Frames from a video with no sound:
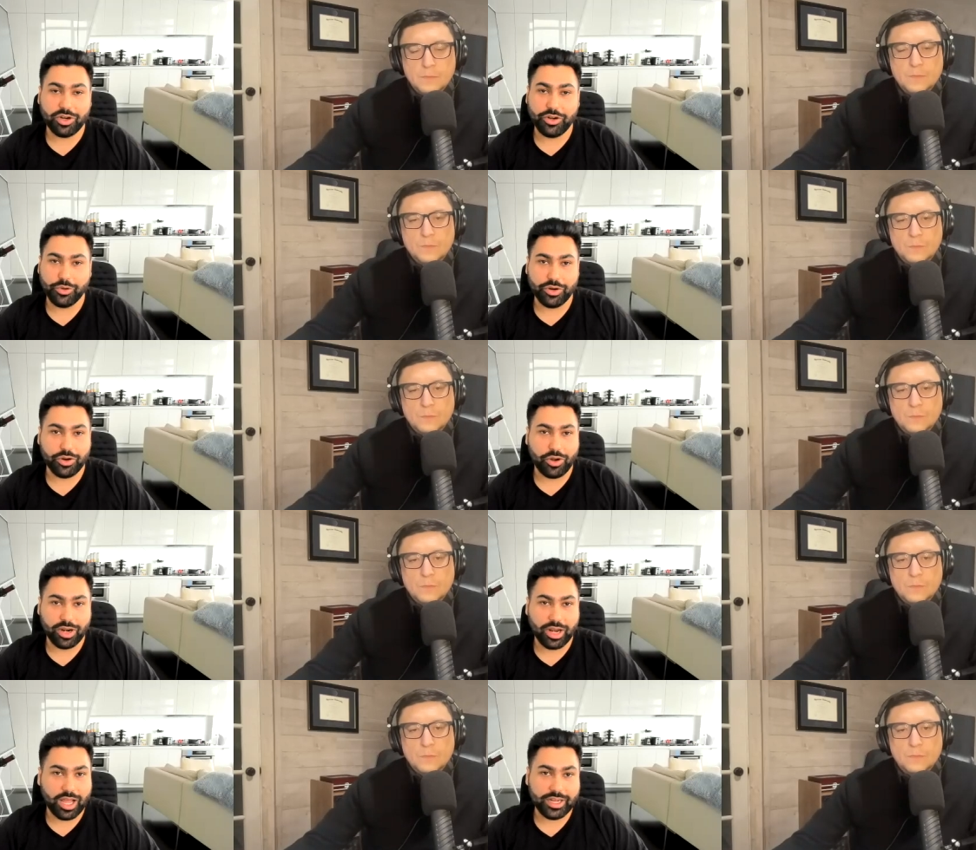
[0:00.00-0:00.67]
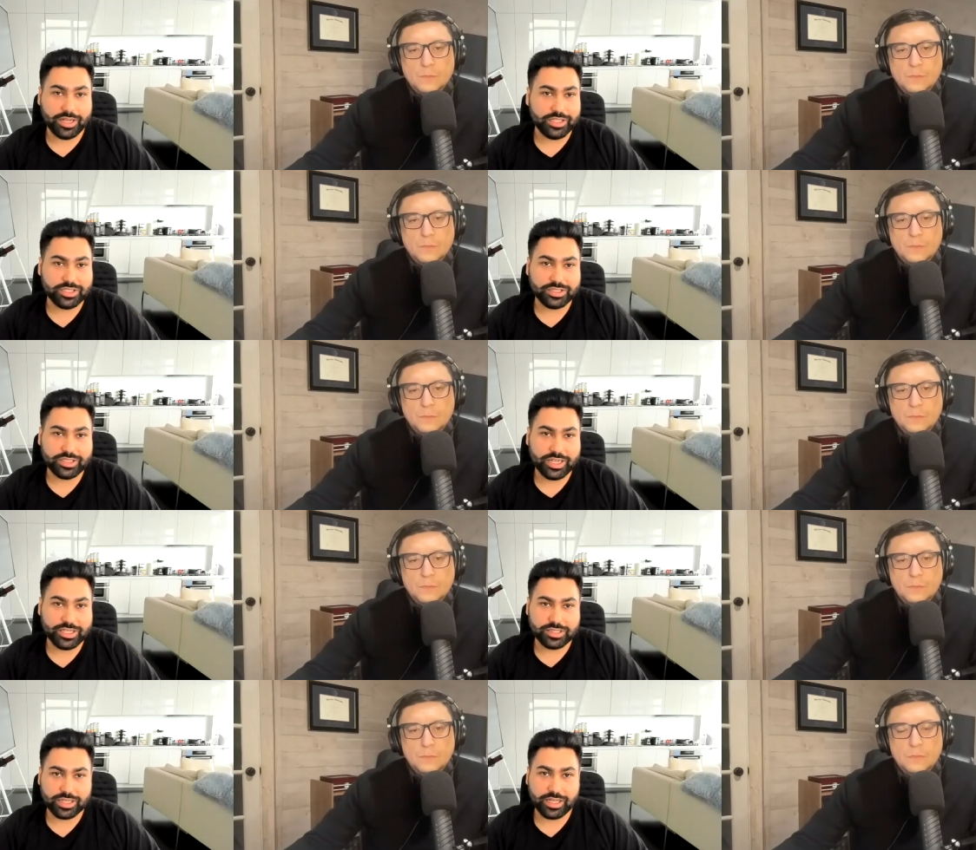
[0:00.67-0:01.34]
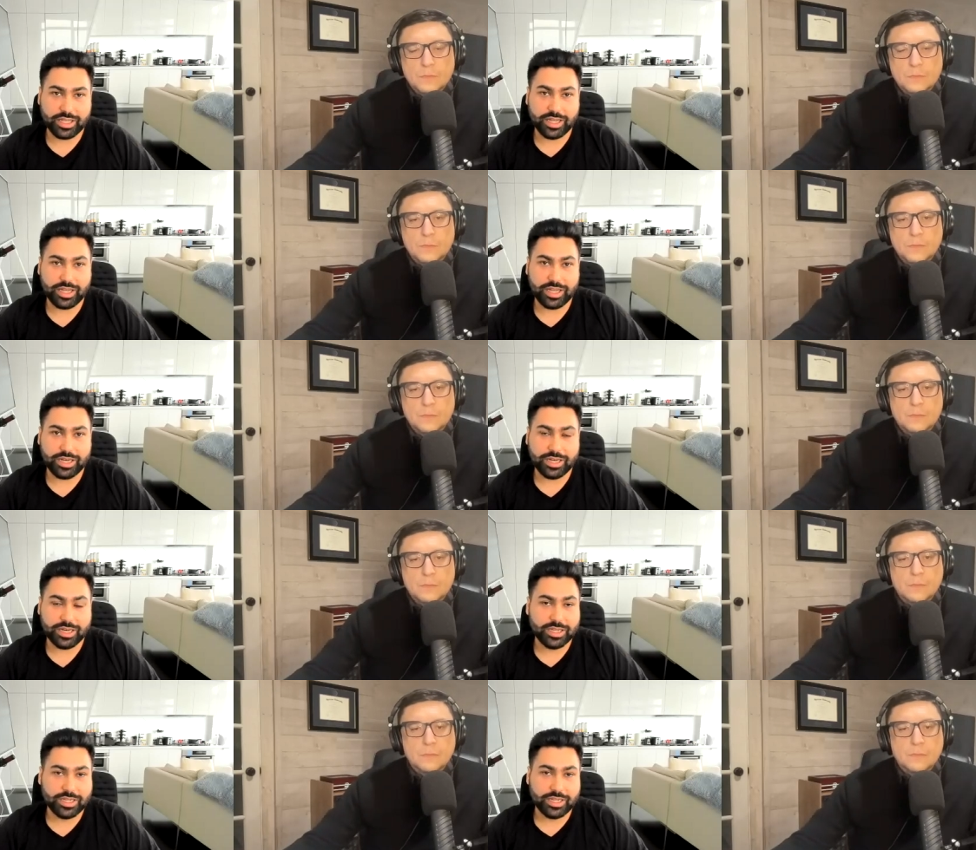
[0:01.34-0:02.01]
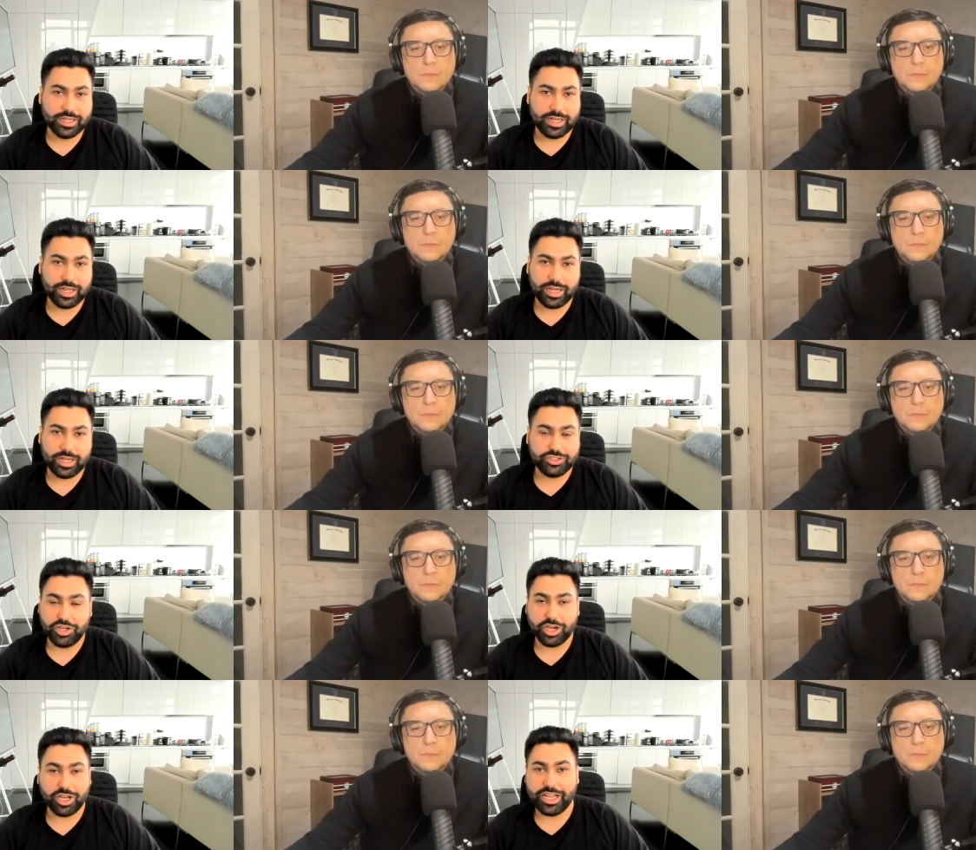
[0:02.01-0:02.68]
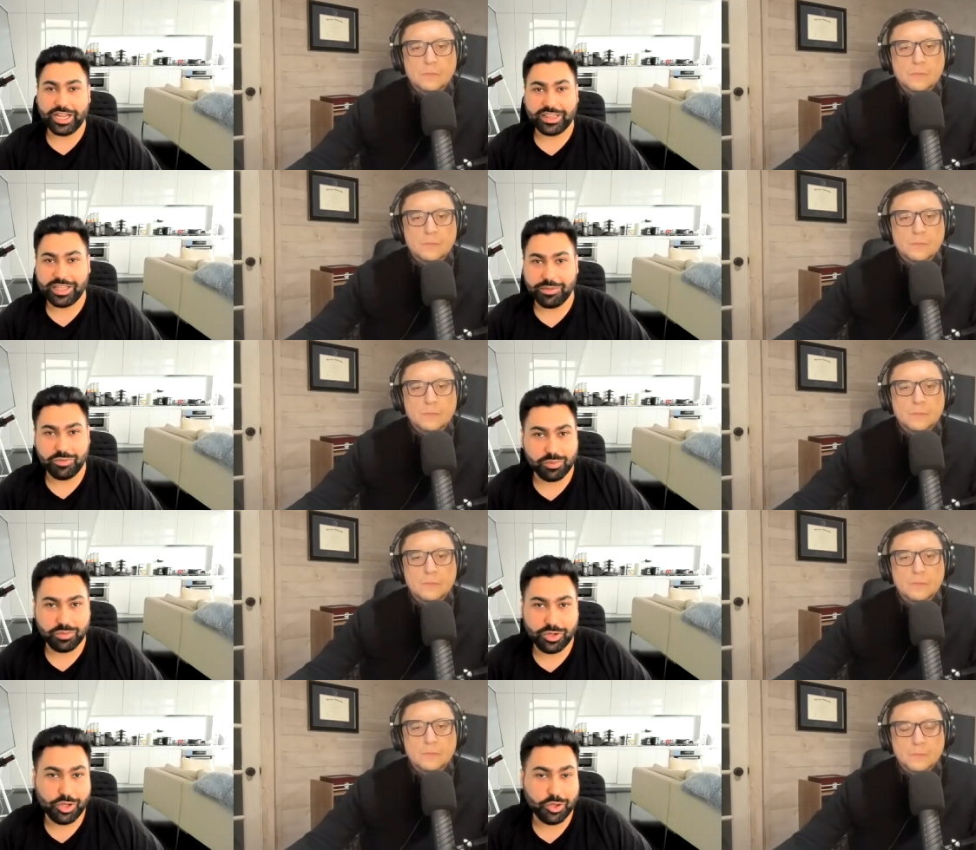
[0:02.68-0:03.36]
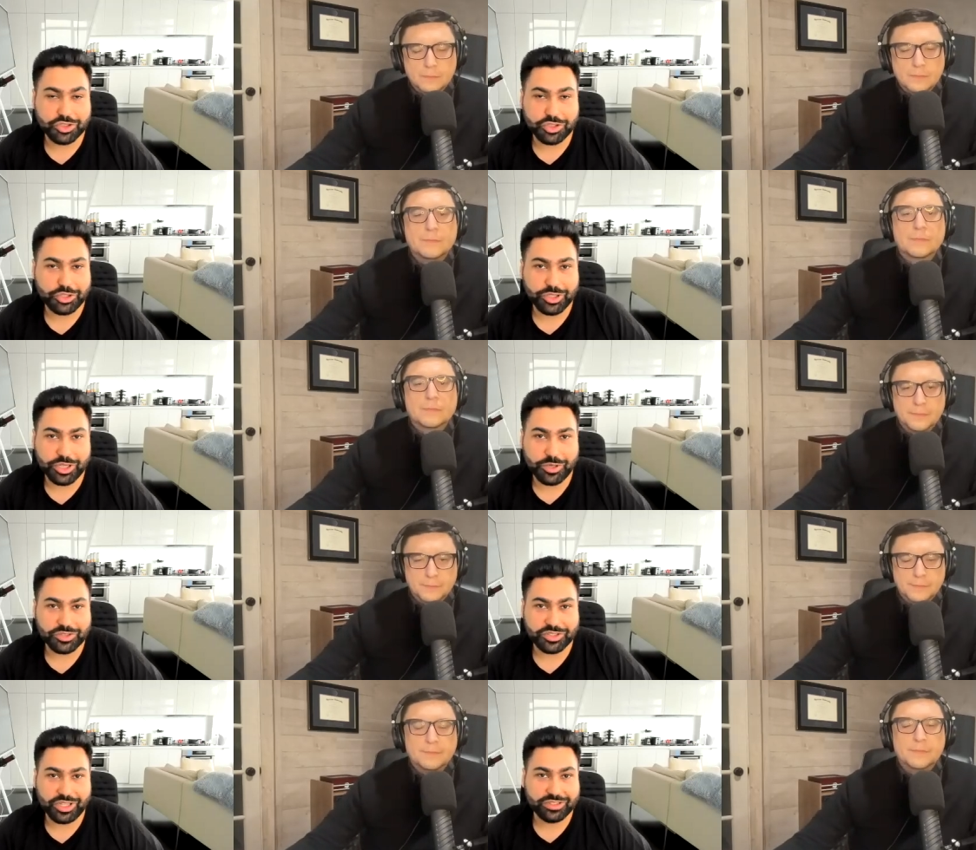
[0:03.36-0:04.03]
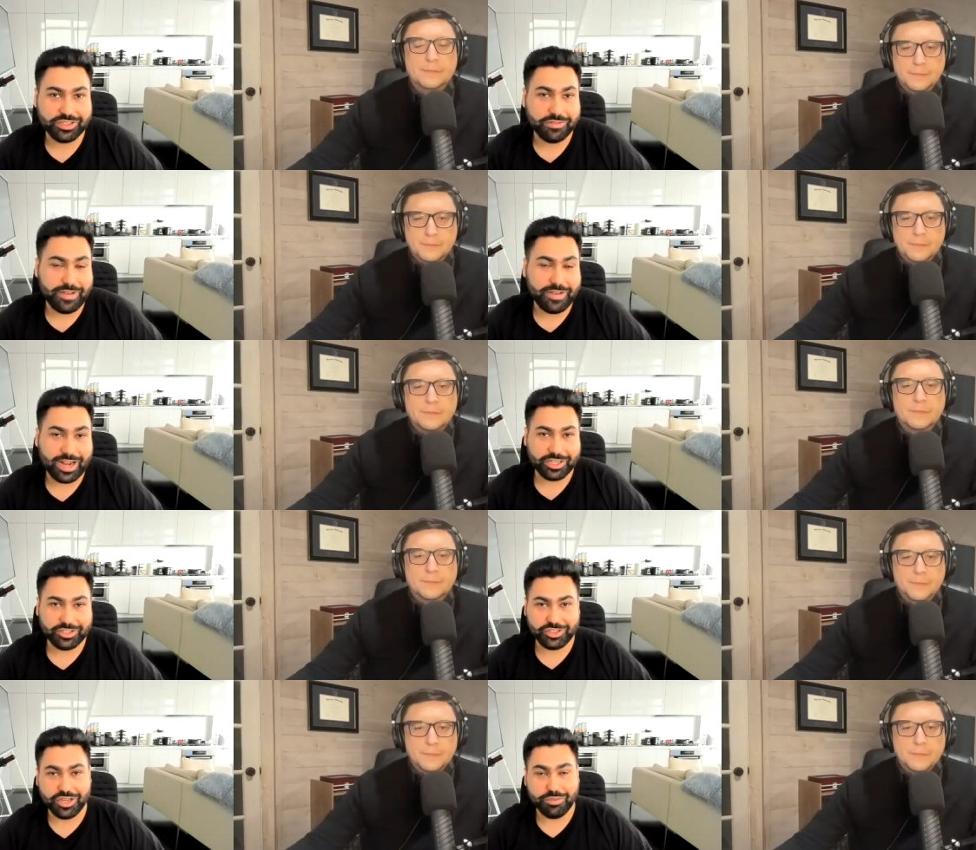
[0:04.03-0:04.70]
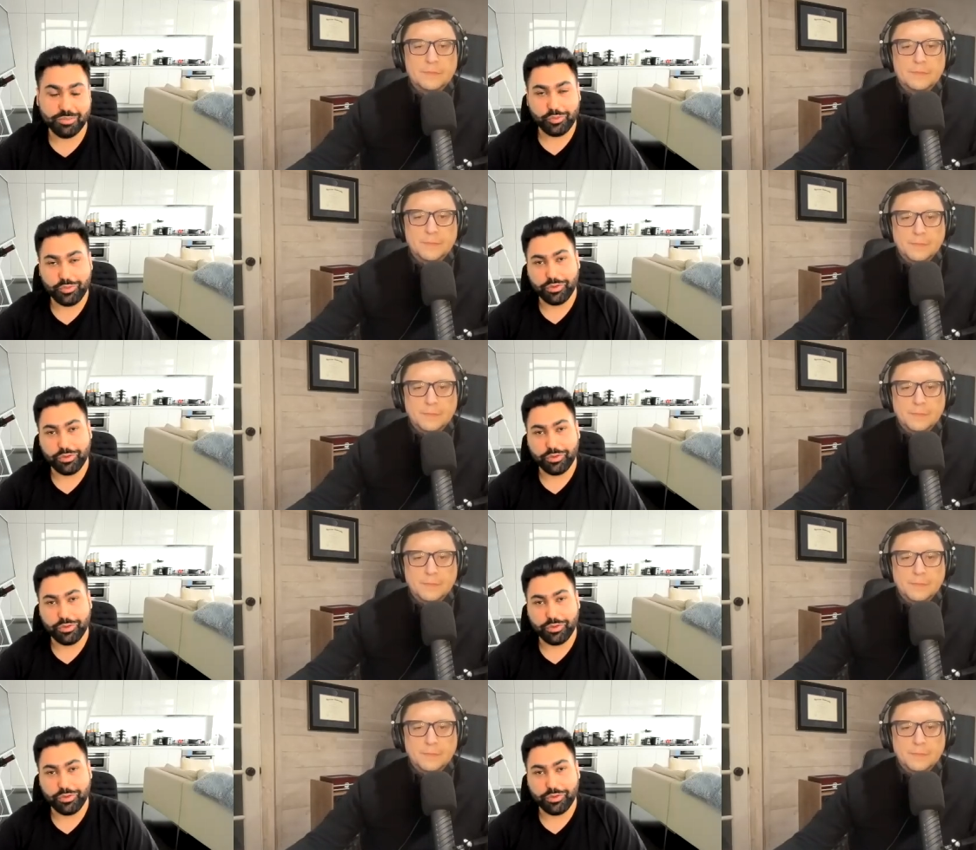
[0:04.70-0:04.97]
Speaker 1: are doing online these days. It's not going to get them closer to their results. In fact, it's going to move